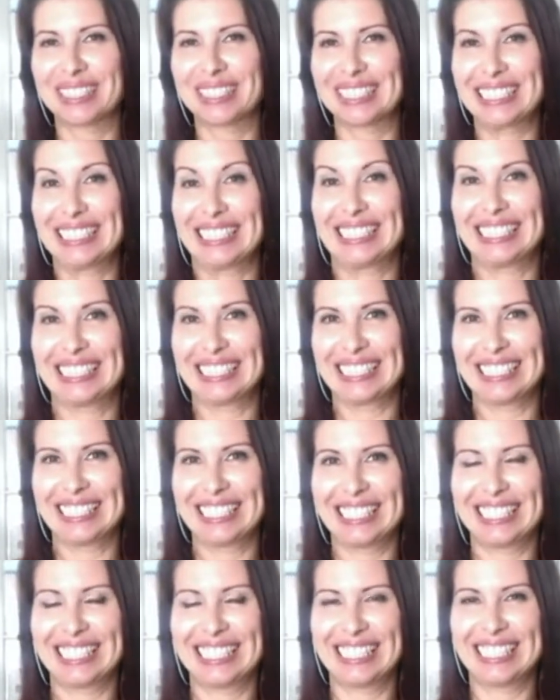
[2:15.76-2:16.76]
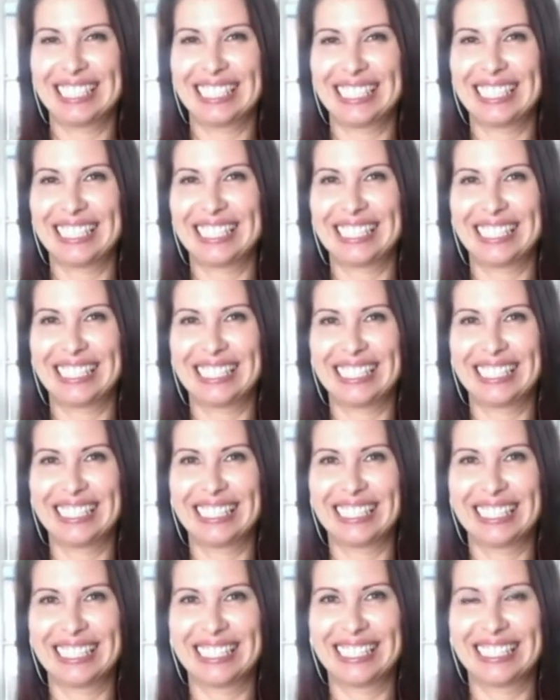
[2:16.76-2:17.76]

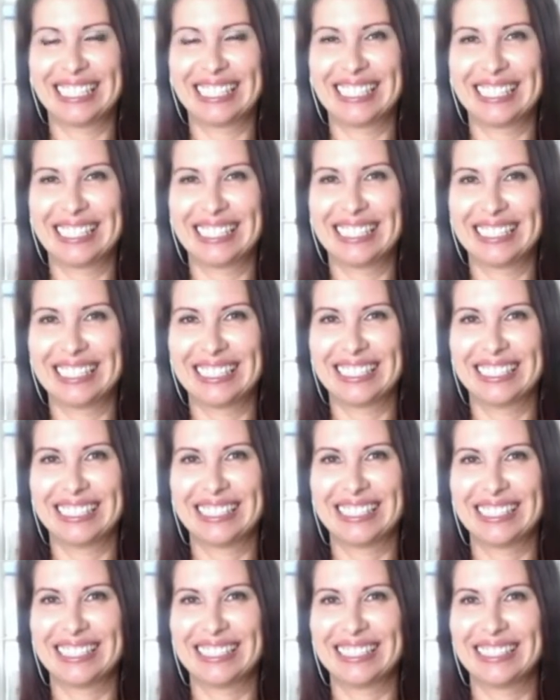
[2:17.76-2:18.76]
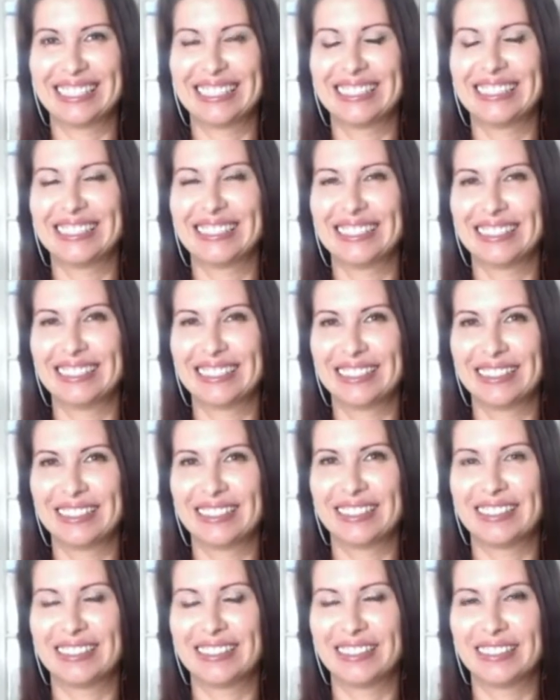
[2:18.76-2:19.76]

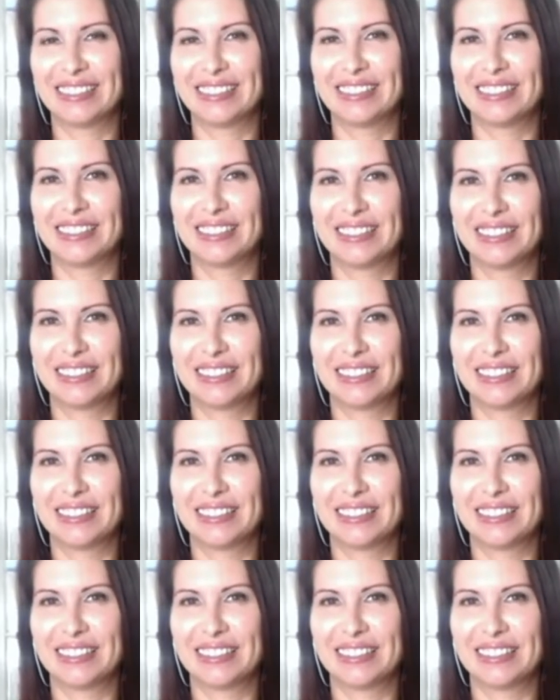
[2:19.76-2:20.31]
The person shown says nothing.